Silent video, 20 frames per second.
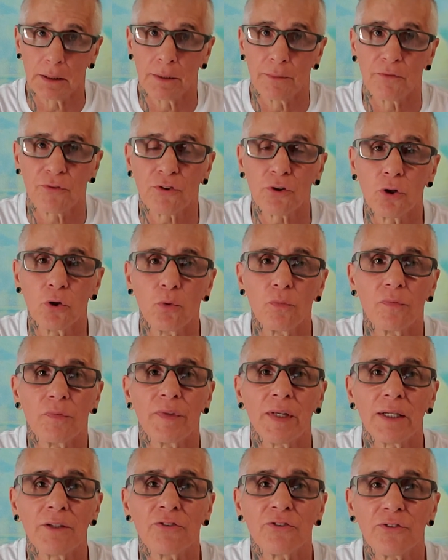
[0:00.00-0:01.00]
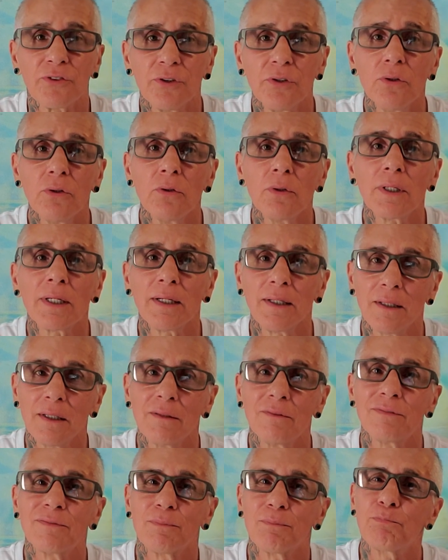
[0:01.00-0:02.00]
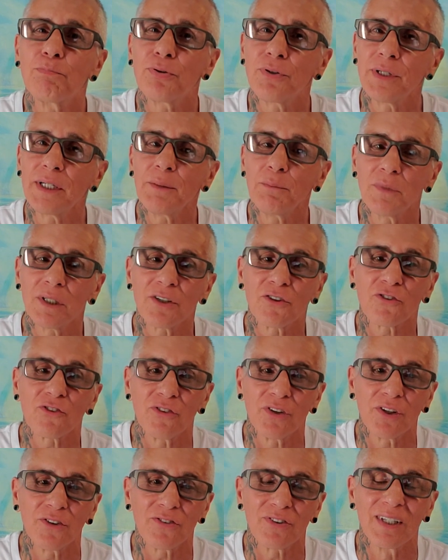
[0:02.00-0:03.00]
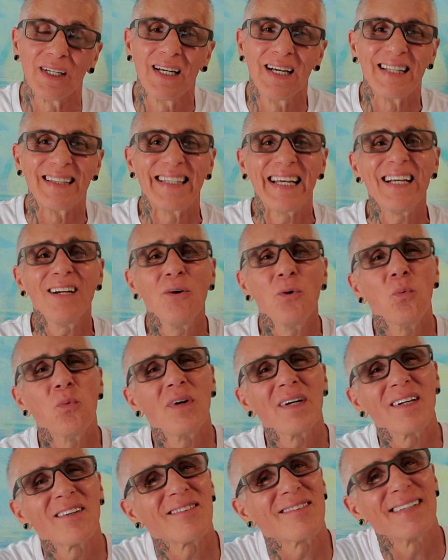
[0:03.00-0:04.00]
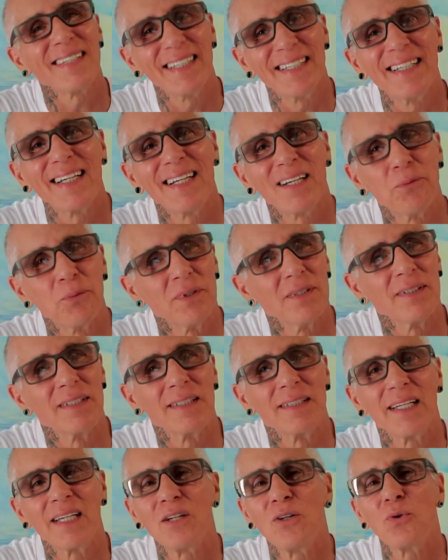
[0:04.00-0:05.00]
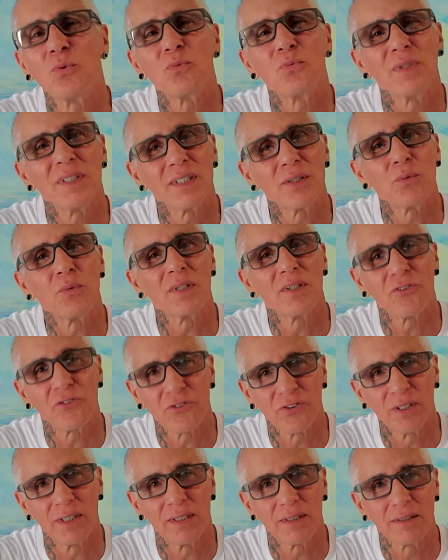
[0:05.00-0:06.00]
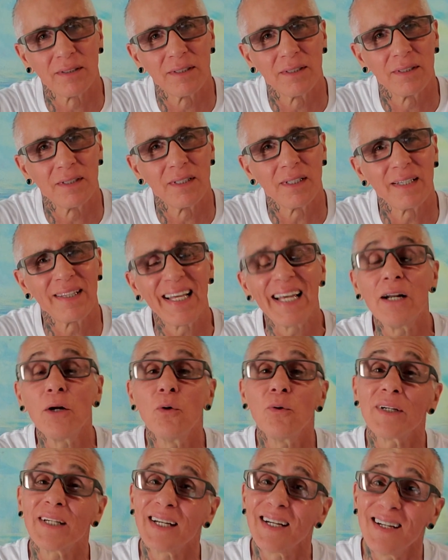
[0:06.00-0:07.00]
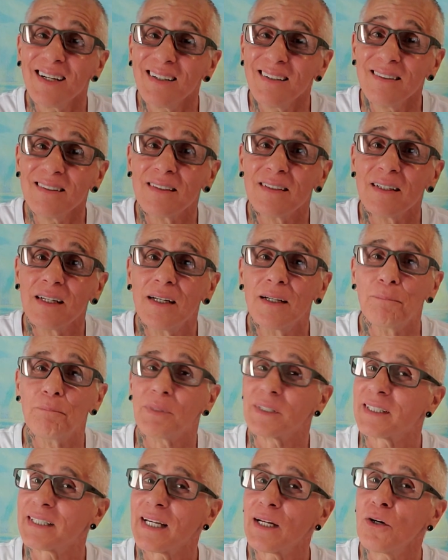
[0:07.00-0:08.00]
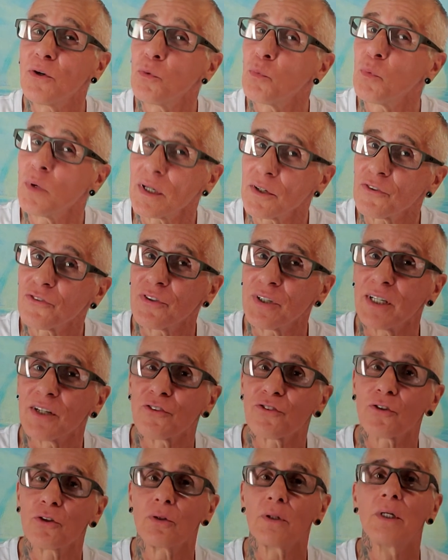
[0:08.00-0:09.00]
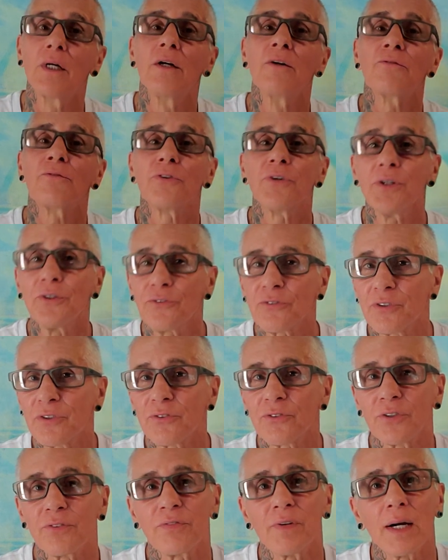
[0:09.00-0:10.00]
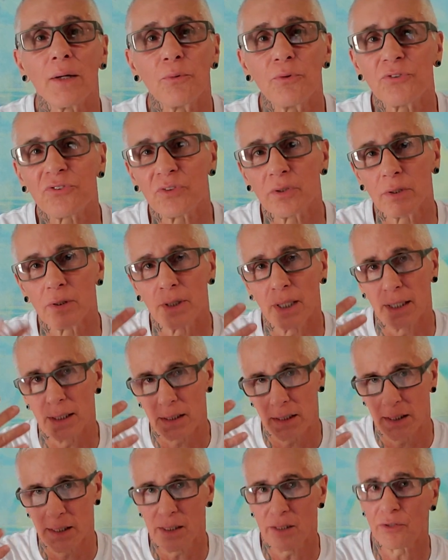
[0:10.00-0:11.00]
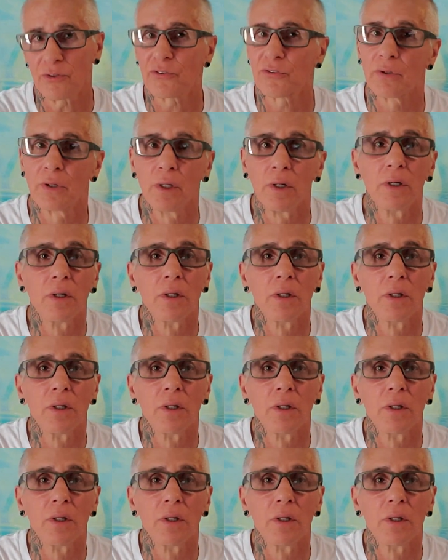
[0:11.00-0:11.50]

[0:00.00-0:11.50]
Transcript: so they still have pretty much this, they don't want to see gay really. They don't really want to see it. They don't care, but they don't want to see it. So, for instance, if I was to like kiss